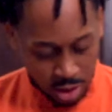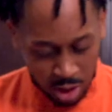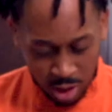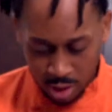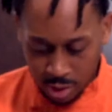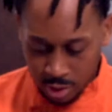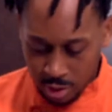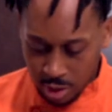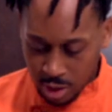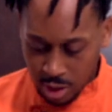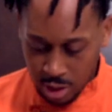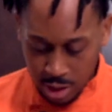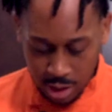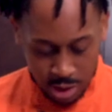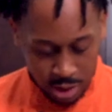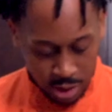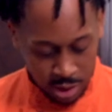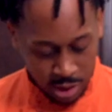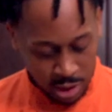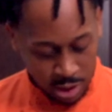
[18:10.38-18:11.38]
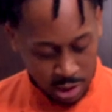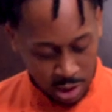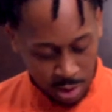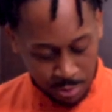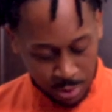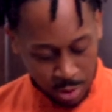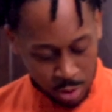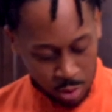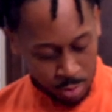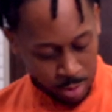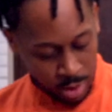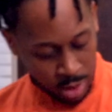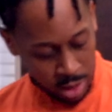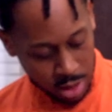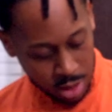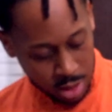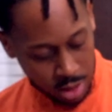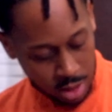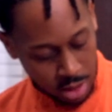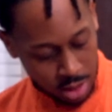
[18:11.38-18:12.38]
start to seize up a little
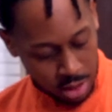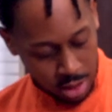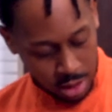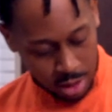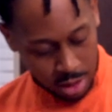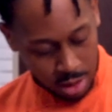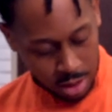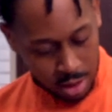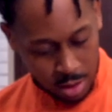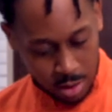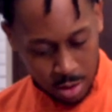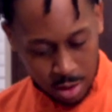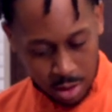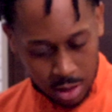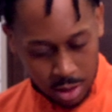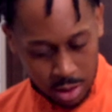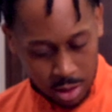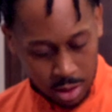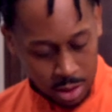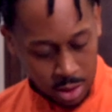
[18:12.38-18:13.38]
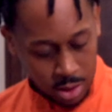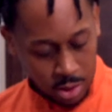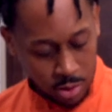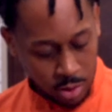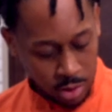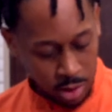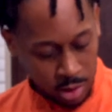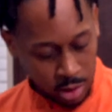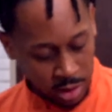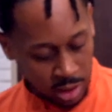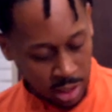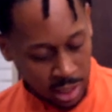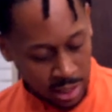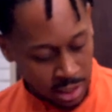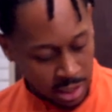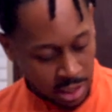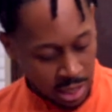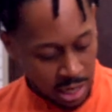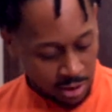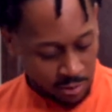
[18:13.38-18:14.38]
bit. So it looks
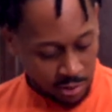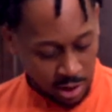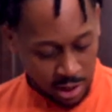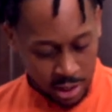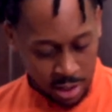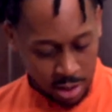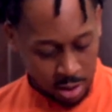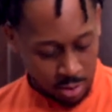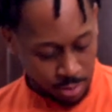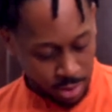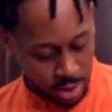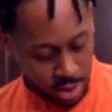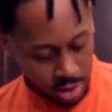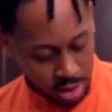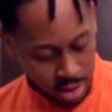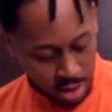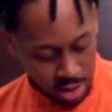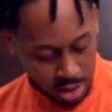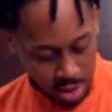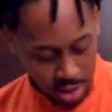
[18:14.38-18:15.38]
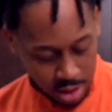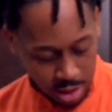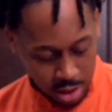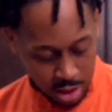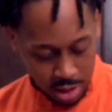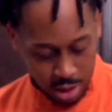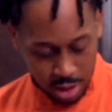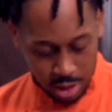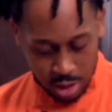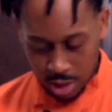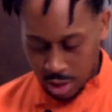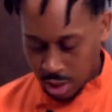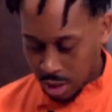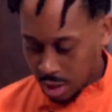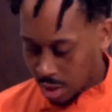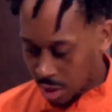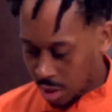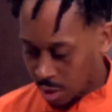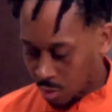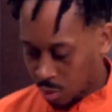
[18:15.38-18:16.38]
like a lot right now, but
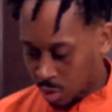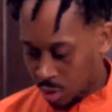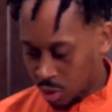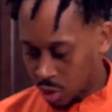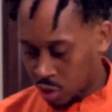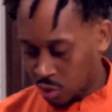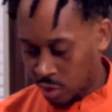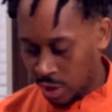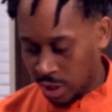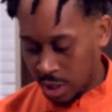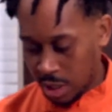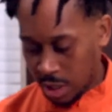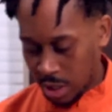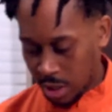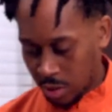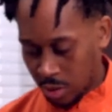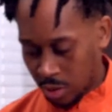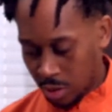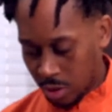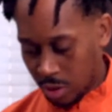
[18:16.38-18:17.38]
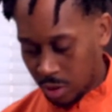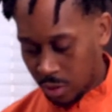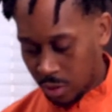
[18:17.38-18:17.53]
it will shrink down.